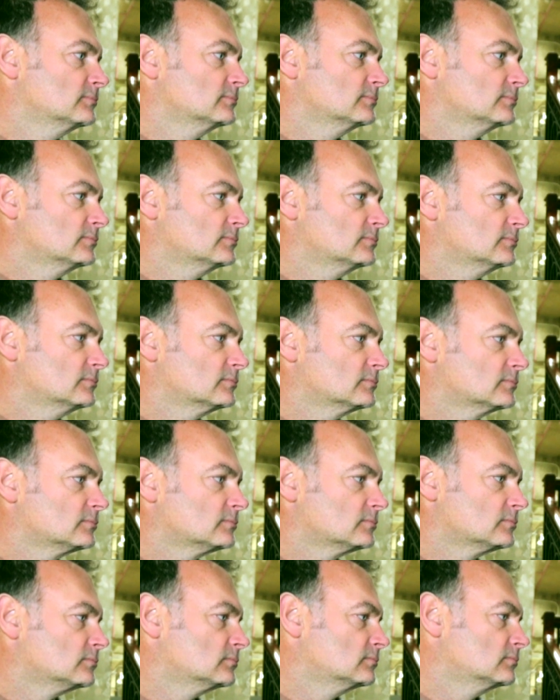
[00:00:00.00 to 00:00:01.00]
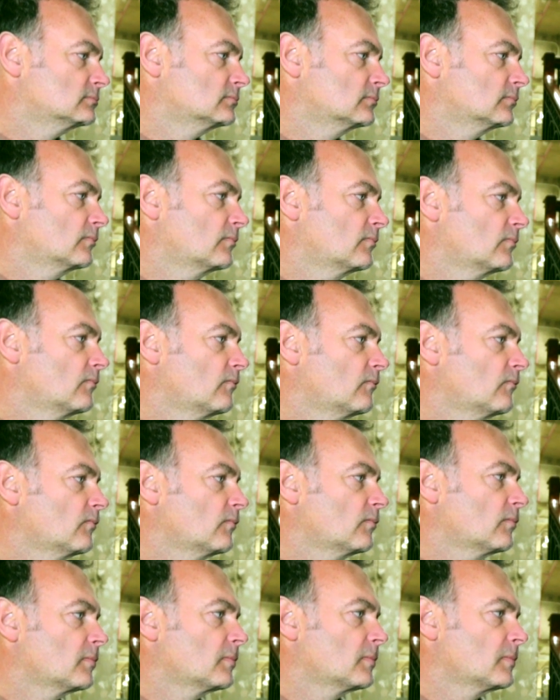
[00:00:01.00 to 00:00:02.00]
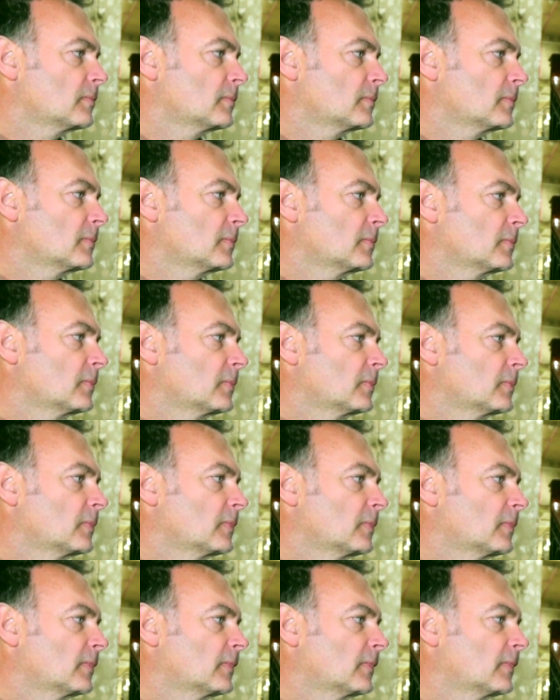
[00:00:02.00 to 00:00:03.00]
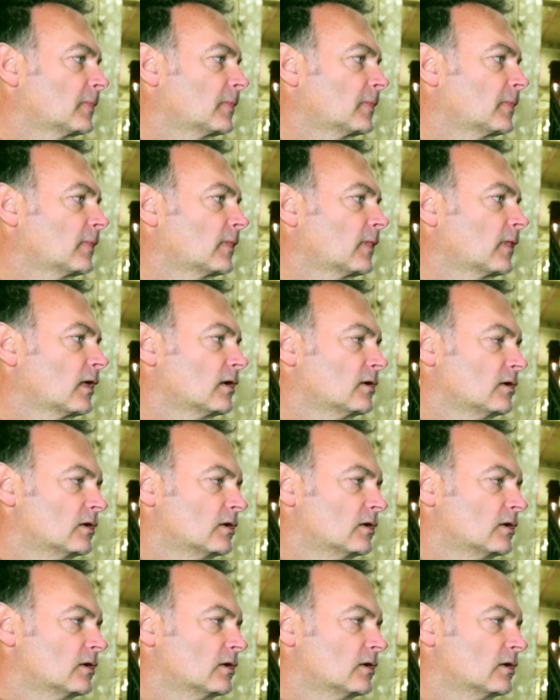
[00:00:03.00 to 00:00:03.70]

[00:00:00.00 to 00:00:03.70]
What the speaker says: No words are spoken by the person on screen.